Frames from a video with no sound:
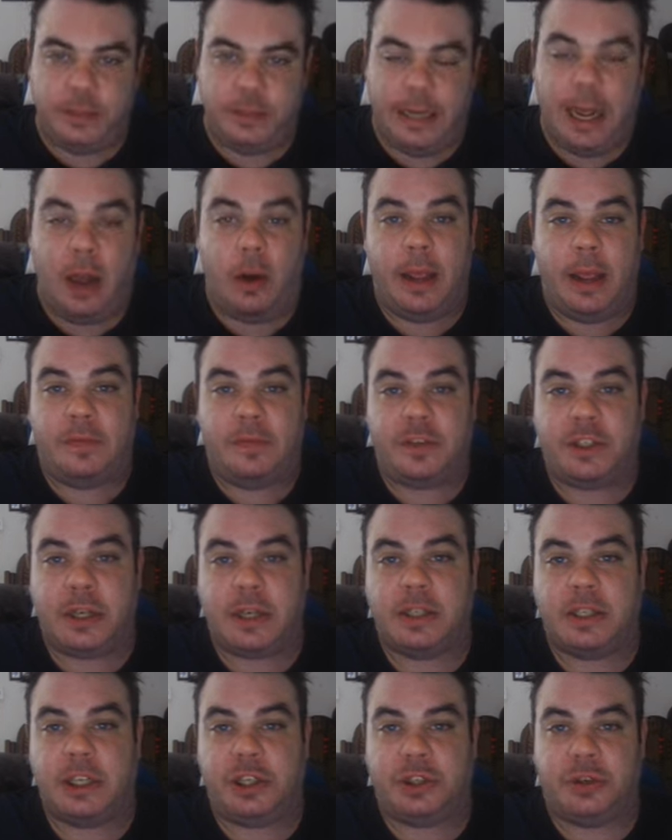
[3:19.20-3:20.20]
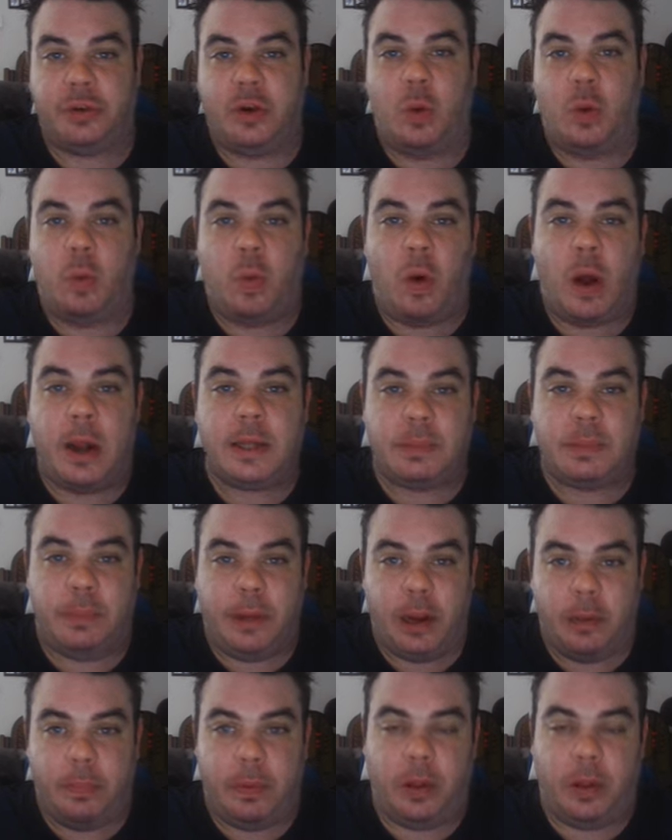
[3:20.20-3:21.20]
Now, if Justin Trudeau wants
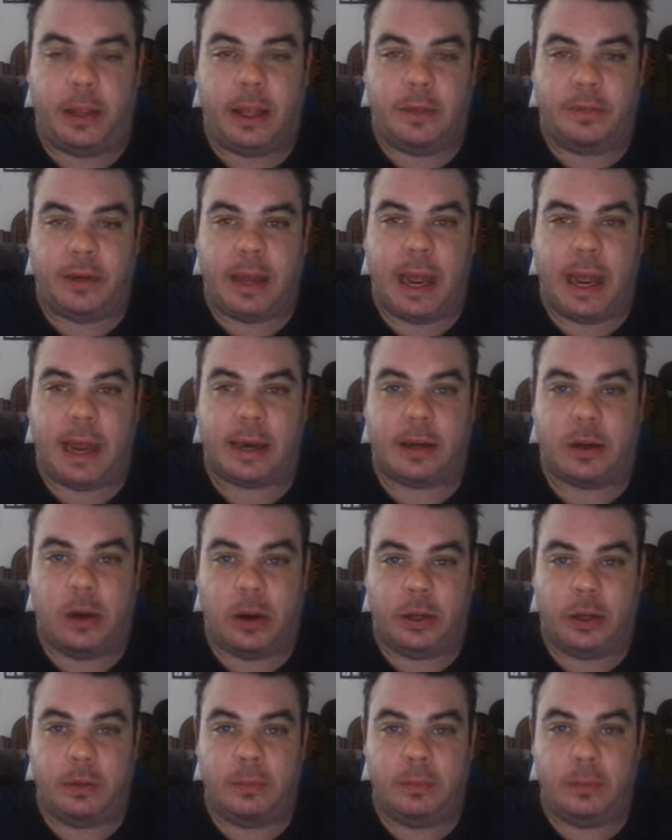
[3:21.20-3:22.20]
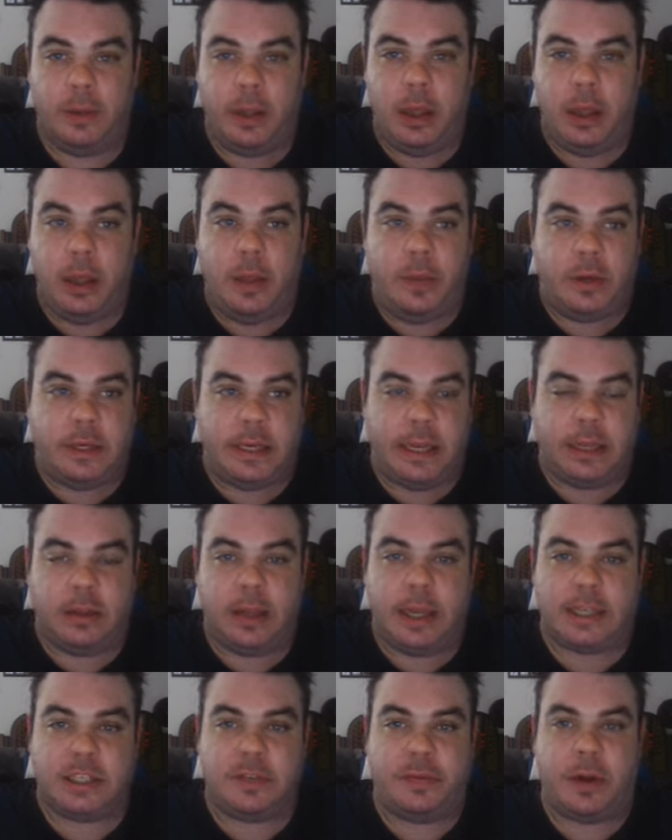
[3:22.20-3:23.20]
Pierre Poilievre to act on it,
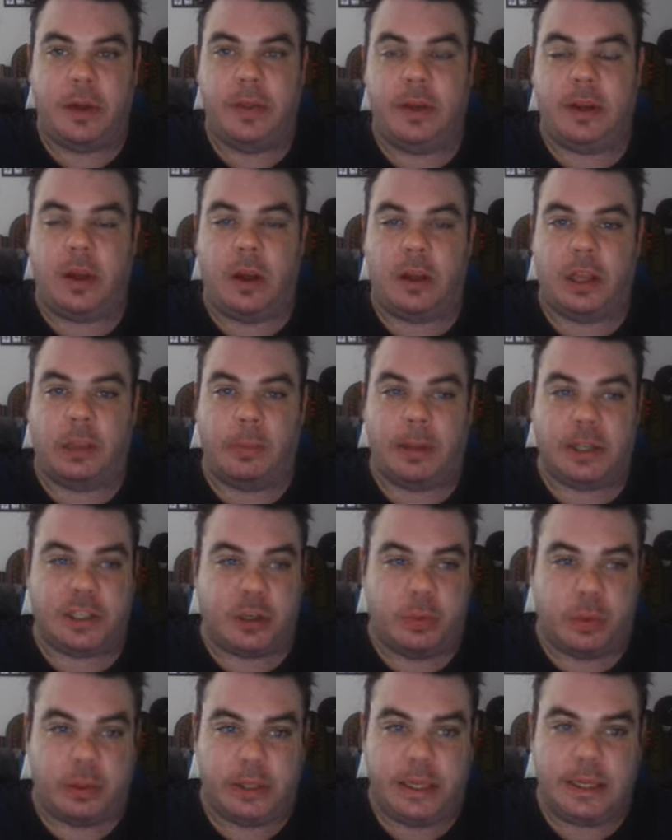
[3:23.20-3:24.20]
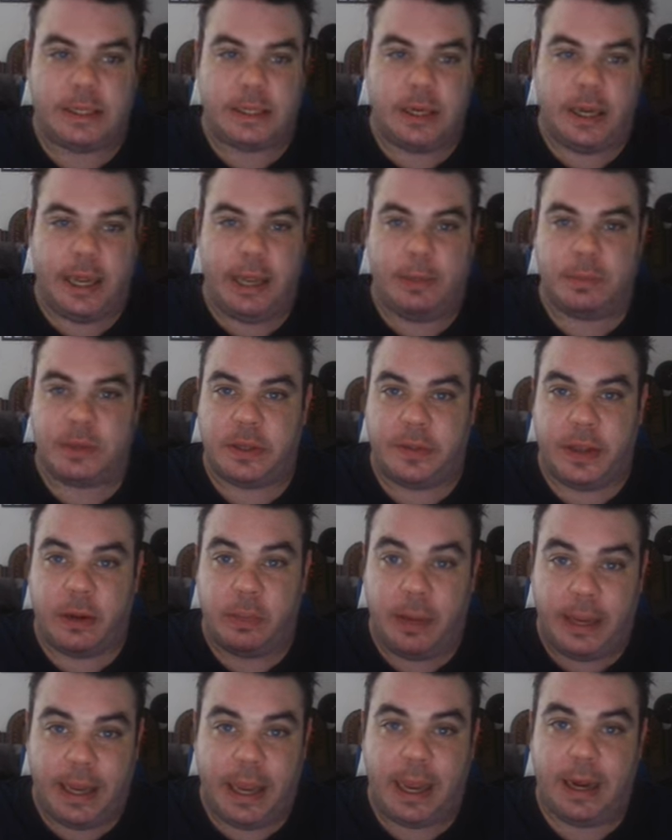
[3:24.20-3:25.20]
declassify the documents, release the names, then
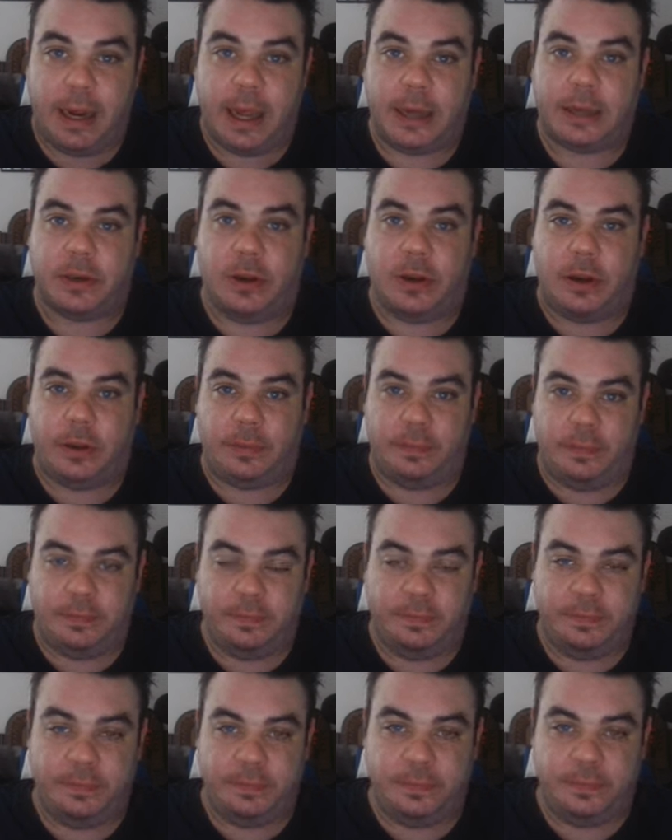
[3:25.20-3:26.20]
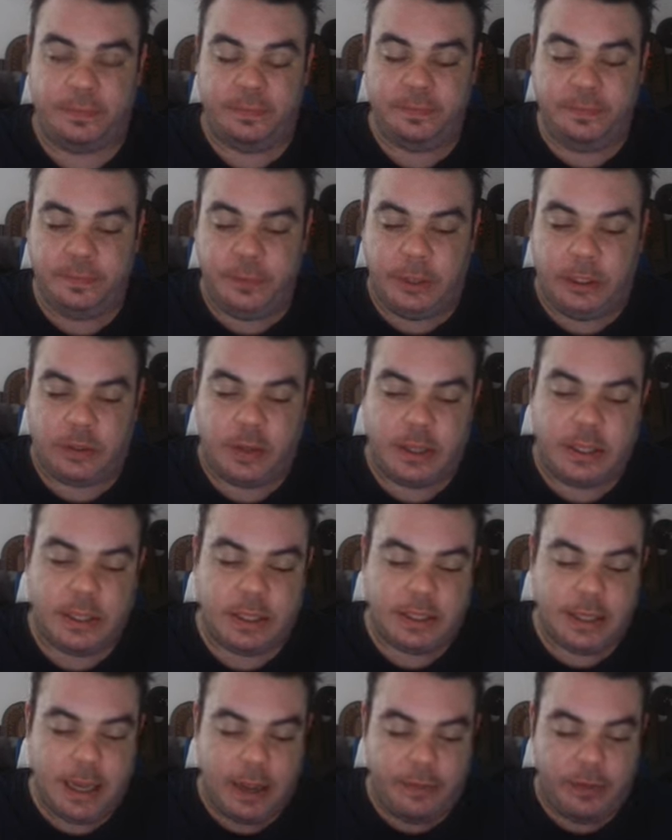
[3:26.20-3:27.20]
we can act on it. So let's
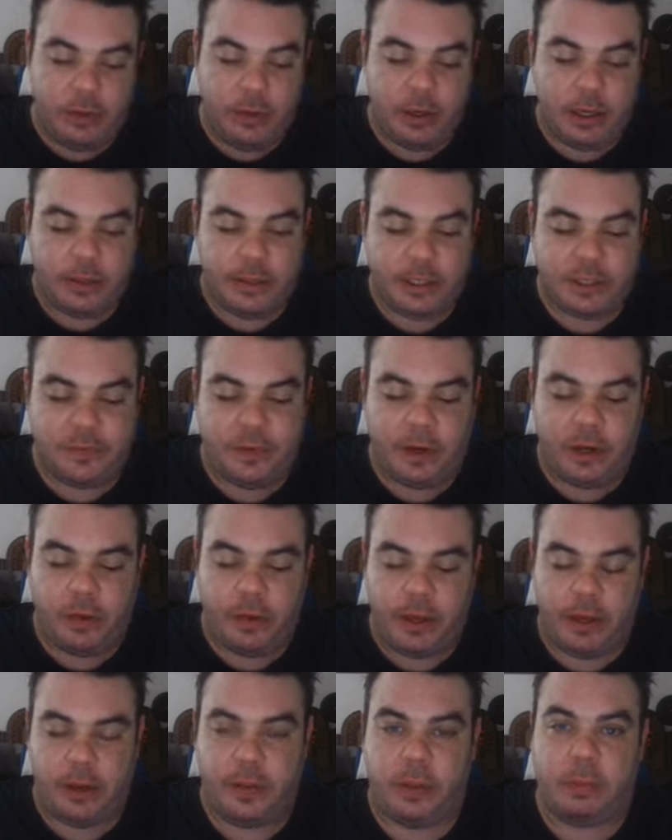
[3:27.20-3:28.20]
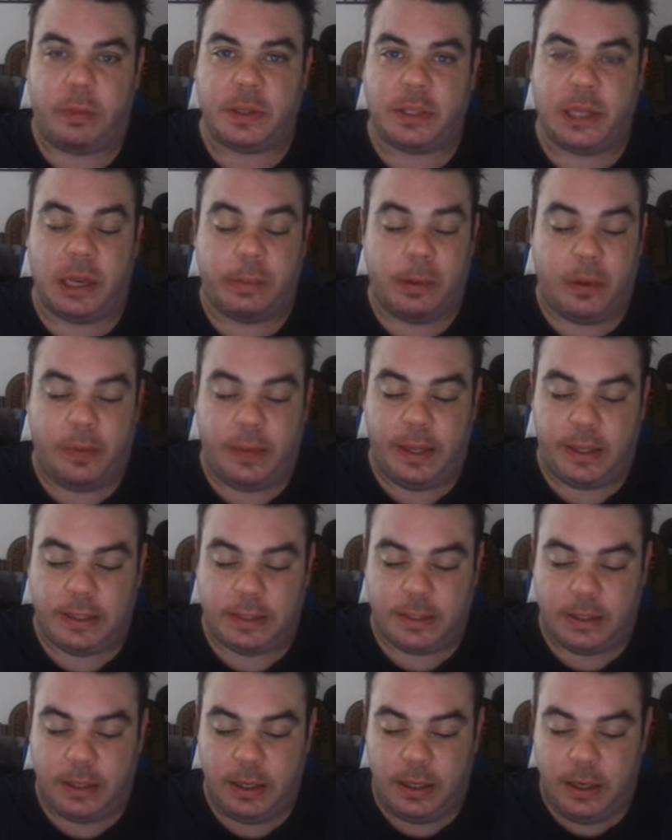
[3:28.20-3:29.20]
just have a look at this video here, and then we'll talk about
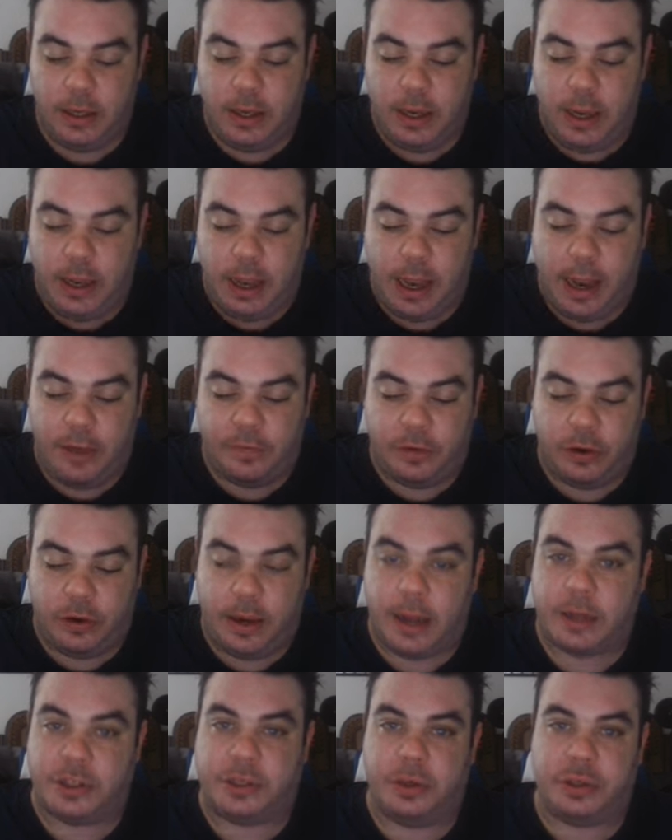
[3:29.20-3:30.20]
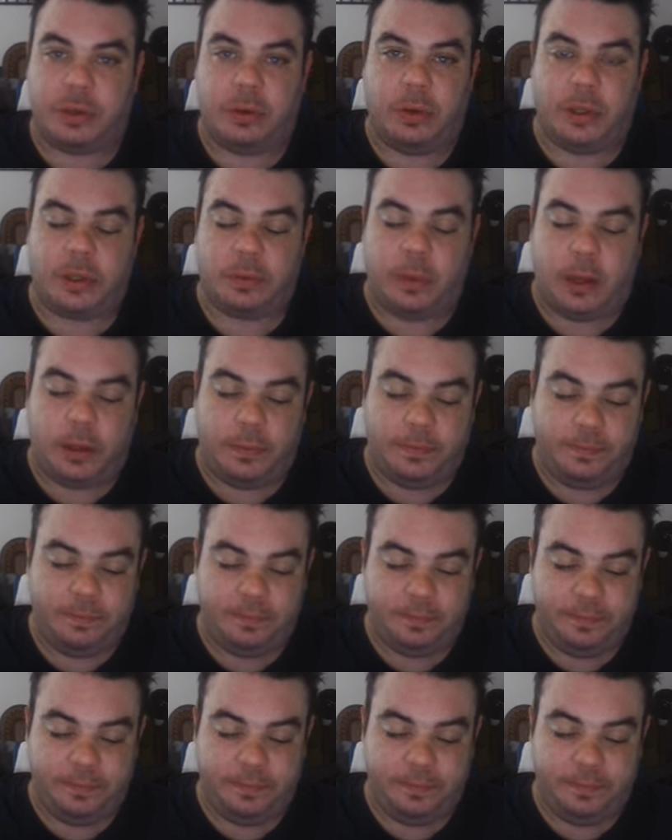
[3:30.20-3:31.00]
this after, as usual, as well.